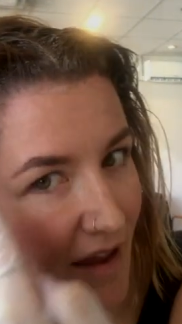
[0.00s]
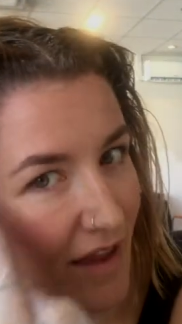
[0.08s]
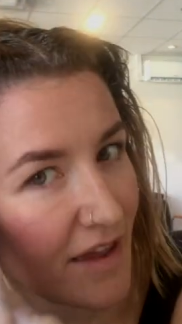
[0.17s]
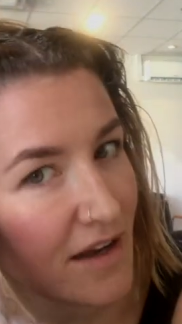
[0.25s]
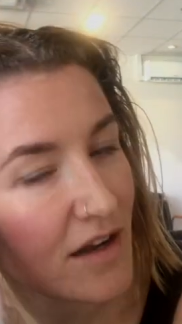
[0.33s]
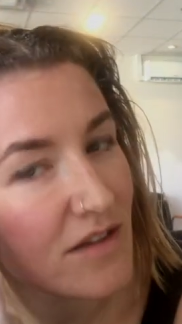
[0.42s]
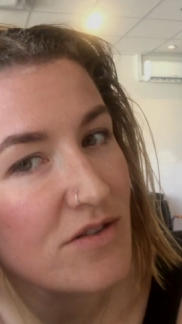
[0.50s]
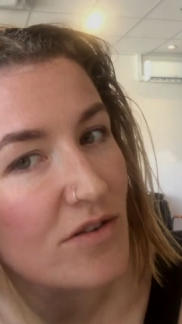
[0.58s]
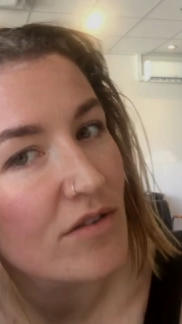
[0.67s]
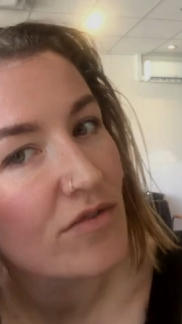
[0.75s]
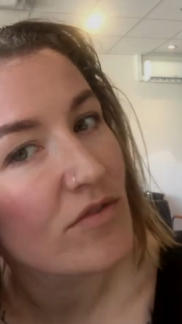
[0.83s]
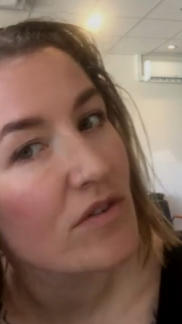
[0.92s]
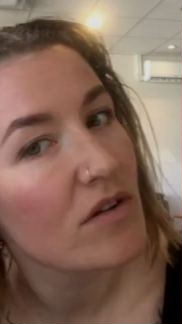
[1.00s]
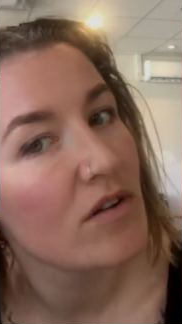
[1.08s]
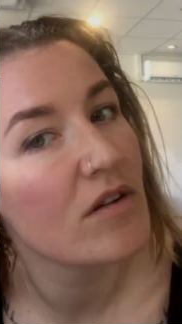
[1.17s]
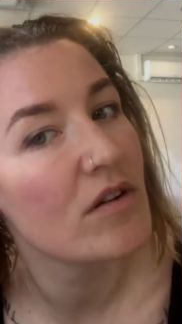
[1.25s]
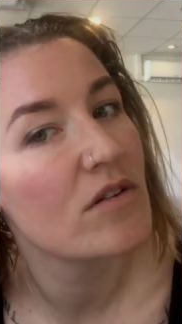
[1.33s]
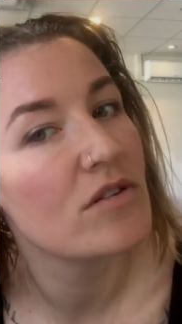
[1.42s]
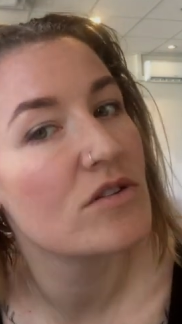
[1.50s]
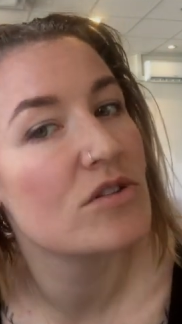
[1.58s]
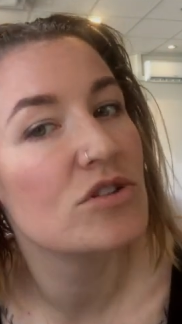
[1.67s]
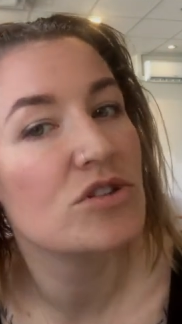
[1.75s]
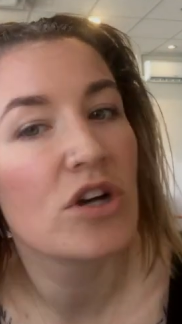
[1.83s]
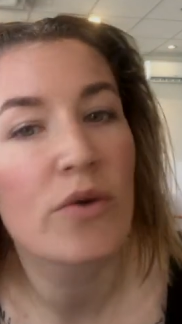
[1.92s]
it sort of
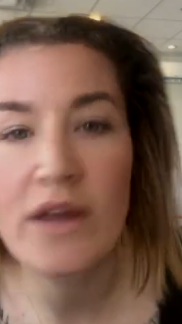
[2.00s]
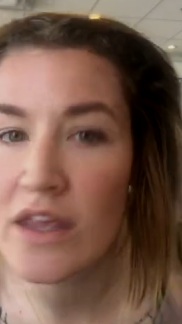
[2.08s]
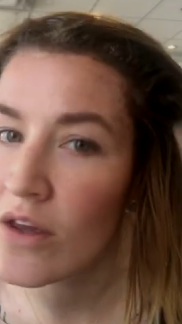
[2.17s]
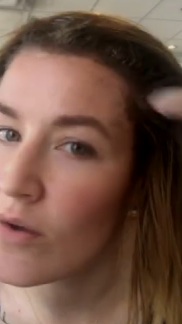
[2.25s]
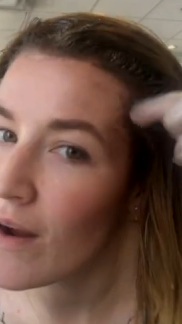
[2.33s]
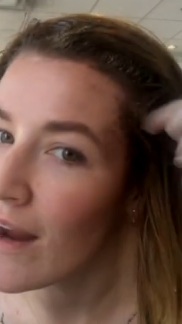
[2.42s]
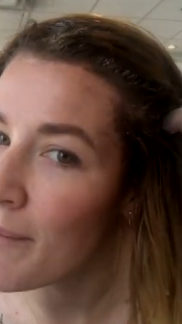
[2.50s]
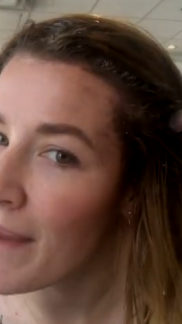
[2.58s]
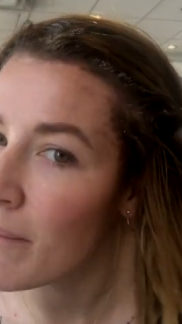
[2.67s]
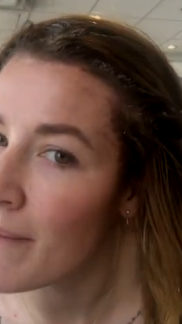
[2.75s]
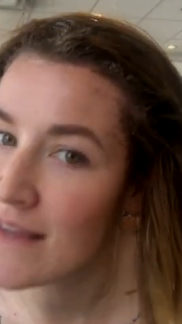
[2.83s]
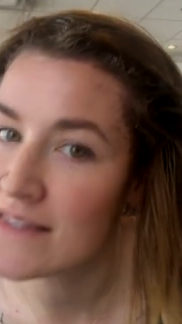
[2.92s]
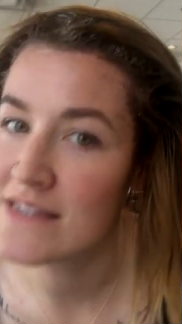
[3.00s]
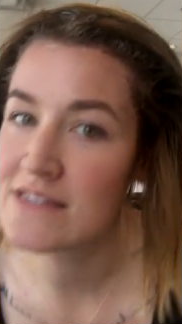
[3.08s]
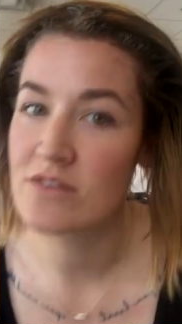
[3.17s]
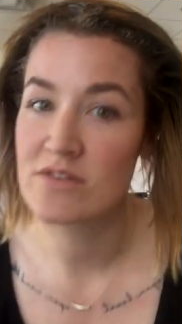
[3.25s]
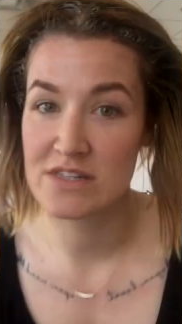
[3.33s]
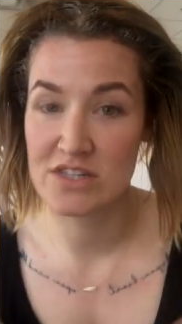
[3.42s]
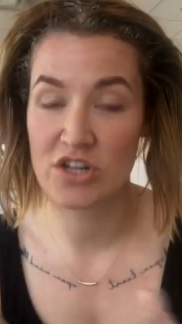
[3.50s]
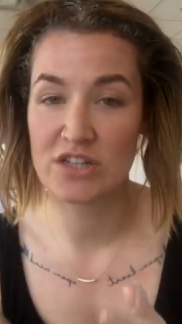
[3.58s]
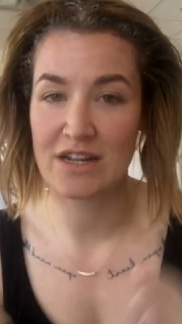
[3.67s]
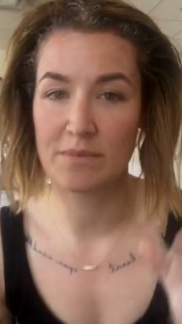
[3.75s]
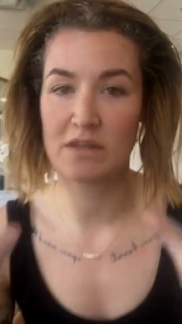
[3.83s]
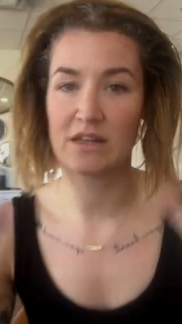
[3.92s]
showing you where I made messes. So this is a good
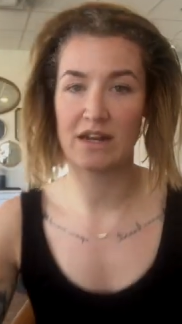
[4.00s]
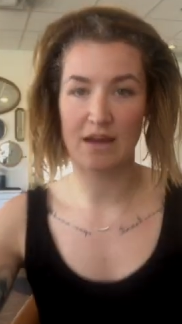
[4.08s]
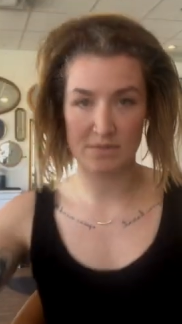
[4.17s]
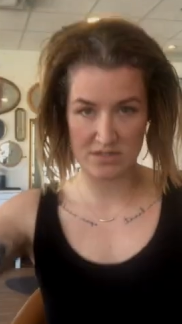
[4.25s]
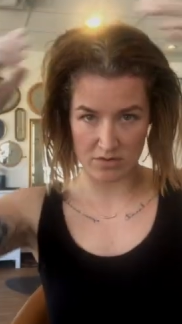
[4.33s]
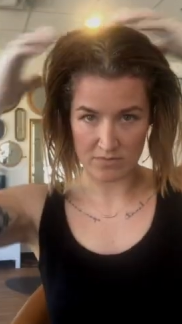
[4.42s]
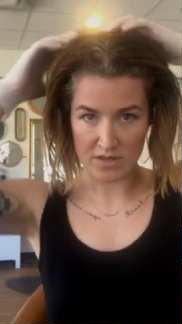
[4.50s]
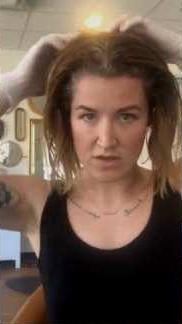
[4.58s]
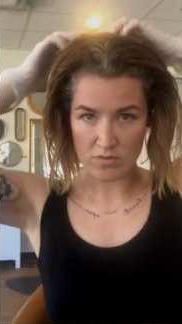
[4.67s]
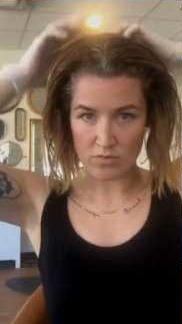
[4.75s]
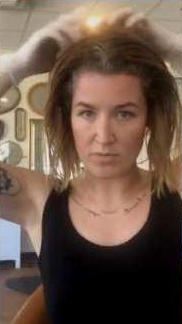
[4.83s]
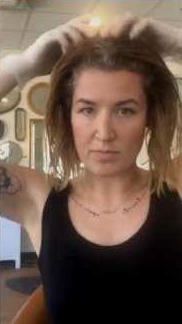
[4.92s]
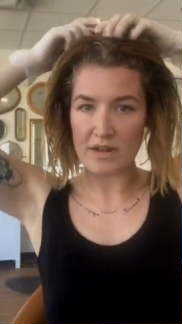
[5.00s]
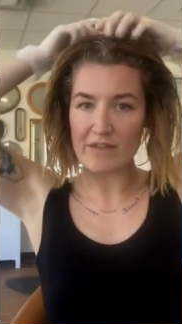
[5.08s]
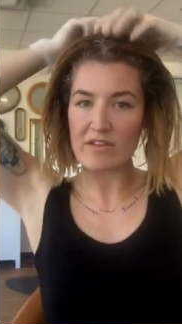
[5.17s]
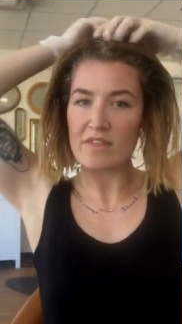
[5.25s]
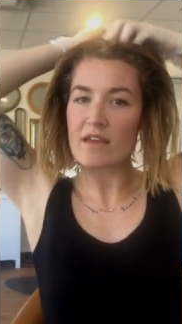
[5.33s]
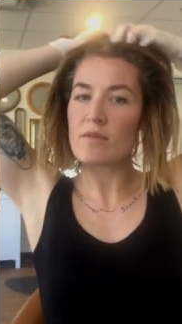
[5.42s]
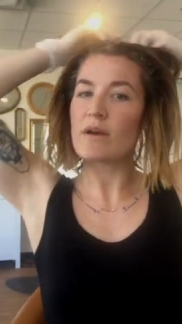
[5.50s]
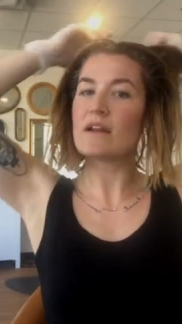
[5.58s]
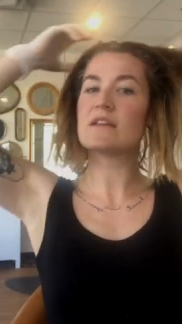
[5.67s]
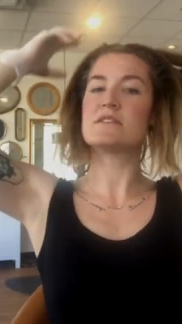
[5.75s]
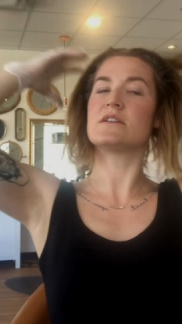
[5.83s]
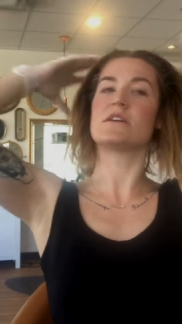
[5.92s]
time to clean up. So we'll put everything where it
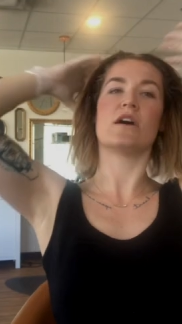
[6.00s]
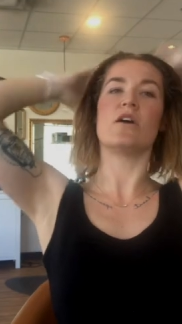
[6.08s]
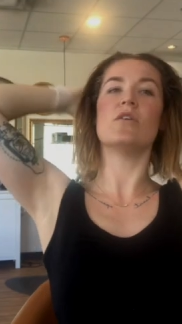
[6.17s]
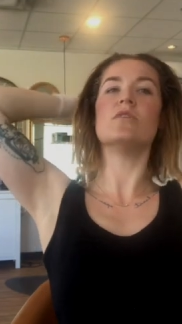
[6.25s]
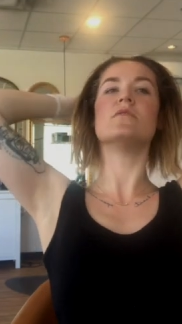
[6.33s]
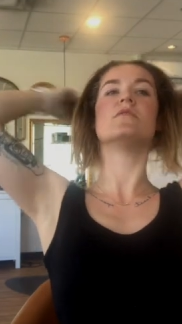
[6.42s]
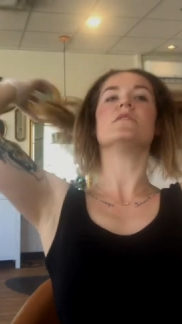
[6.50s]
needs to go.